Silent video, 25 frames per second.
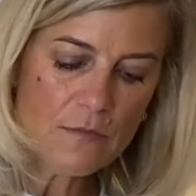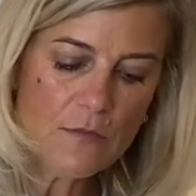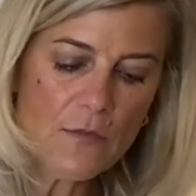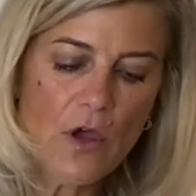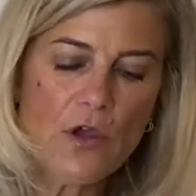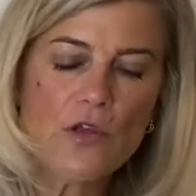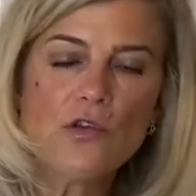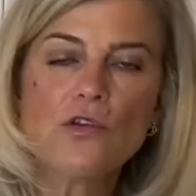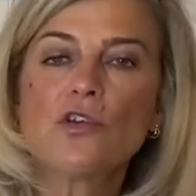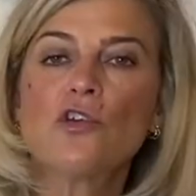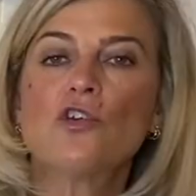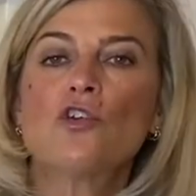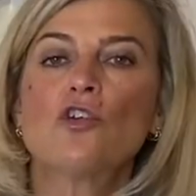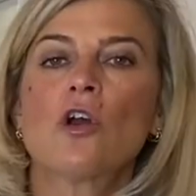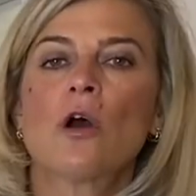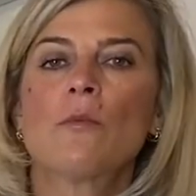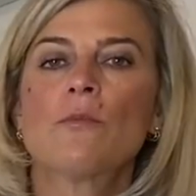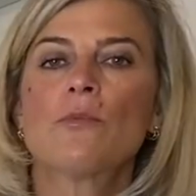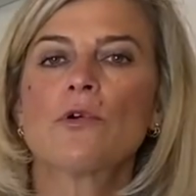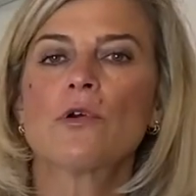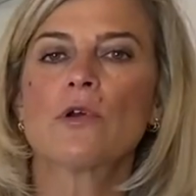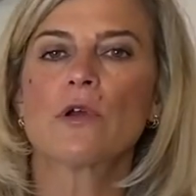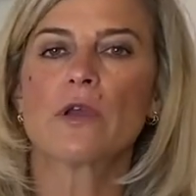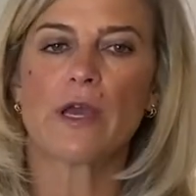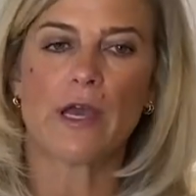Are you cucumber
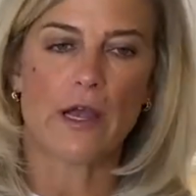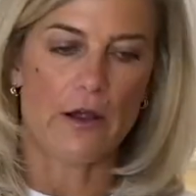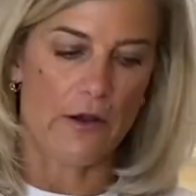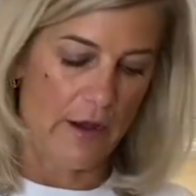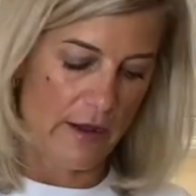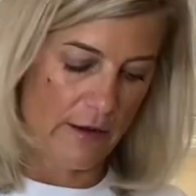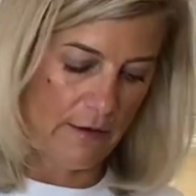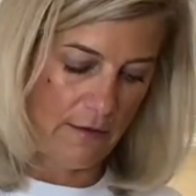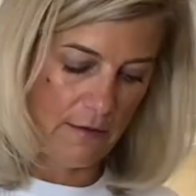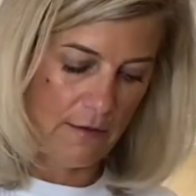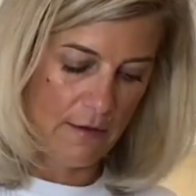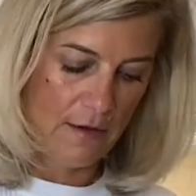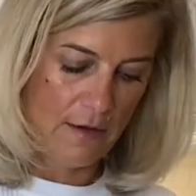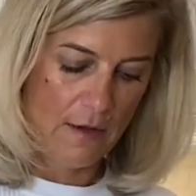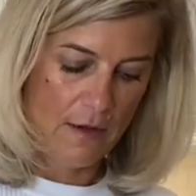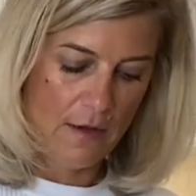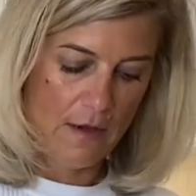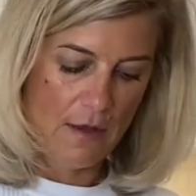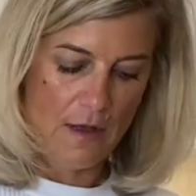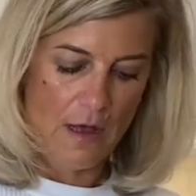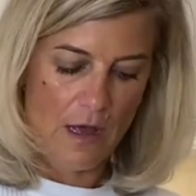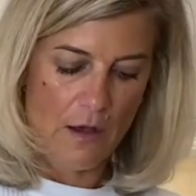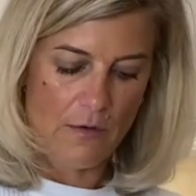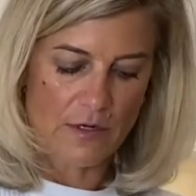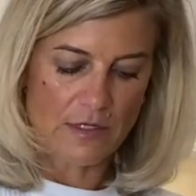or carrot?
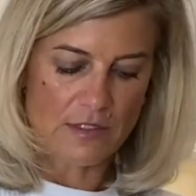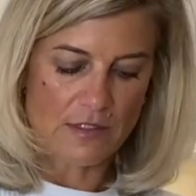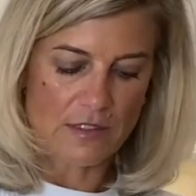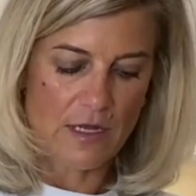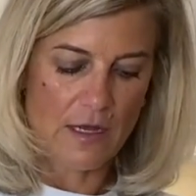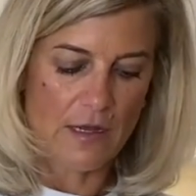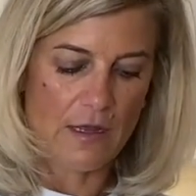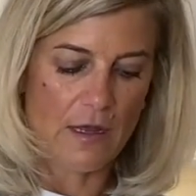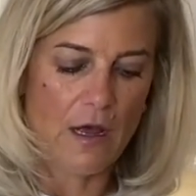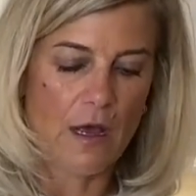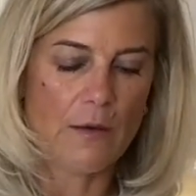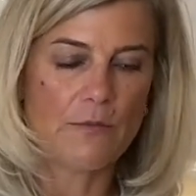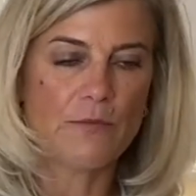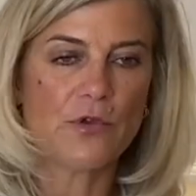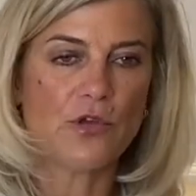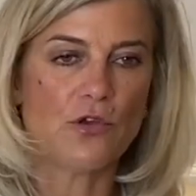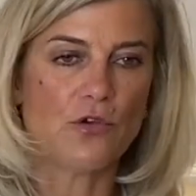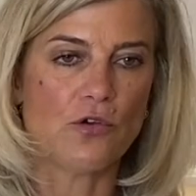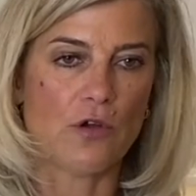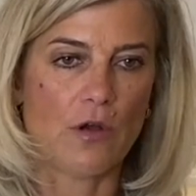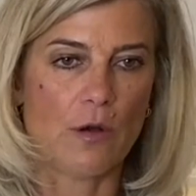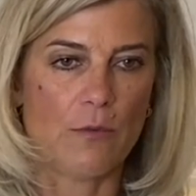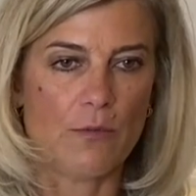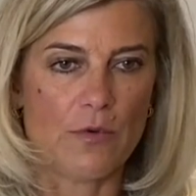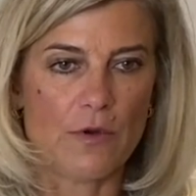I would say I'm
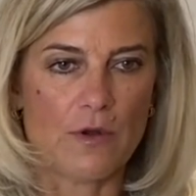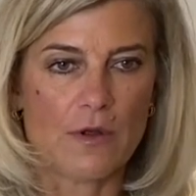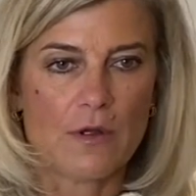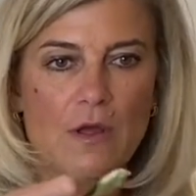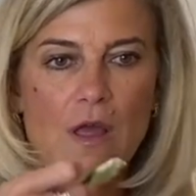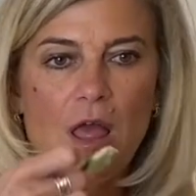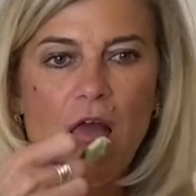cucumber.